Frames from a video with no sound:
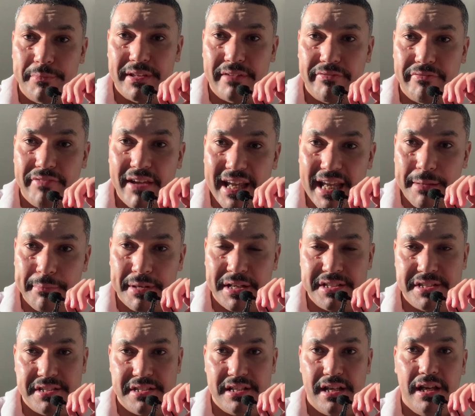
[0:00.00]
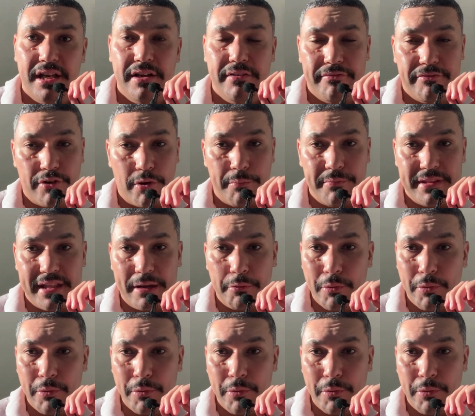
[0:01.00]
the